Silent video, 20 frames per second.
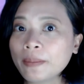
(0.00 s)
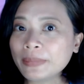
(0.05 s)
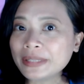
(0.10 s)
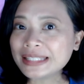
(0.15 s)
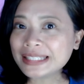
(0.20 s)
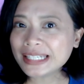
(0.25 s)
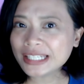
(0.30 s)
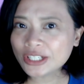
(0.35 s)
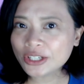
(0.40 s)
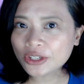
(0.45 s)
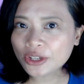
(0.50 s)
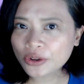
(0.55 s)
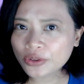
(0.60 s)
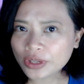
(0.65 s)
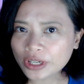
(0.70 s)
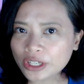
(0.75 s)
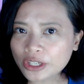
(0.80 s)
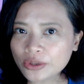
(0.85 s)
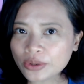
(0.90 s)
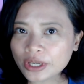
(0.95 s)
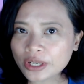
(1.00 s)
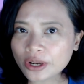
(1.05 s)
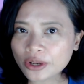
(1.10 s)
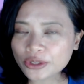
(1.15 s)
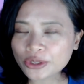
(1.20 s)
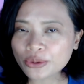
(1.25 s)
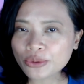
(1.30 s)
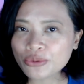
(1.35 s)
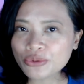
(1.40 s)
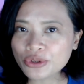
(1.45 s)
But did you know that you can
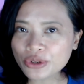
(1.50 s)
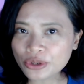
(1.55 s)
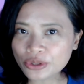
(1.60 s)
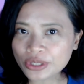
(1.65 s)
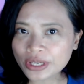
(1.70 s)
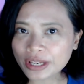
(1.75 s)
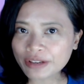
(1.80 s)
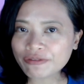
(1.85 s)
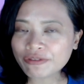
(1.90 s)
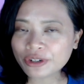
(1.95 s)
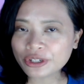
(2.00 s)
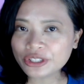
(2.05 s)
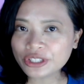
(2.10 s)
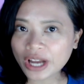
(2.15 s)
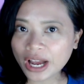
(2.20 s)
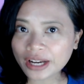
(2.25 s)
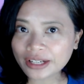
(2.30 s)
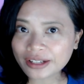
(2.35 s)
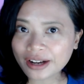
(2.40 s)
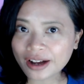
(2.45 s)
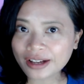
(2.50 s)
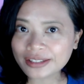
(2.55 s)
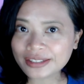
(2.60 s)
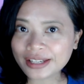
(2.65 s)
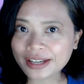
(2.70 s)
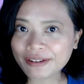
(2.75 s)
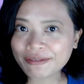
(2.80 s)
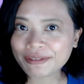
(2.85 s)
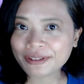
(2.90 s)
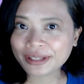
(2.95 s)
also use it for
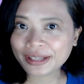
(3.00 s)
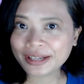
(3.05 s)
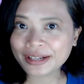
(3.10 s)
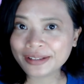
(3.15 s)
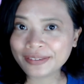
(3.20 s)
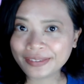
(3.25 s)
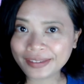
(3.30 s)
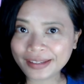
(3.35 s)
non-content related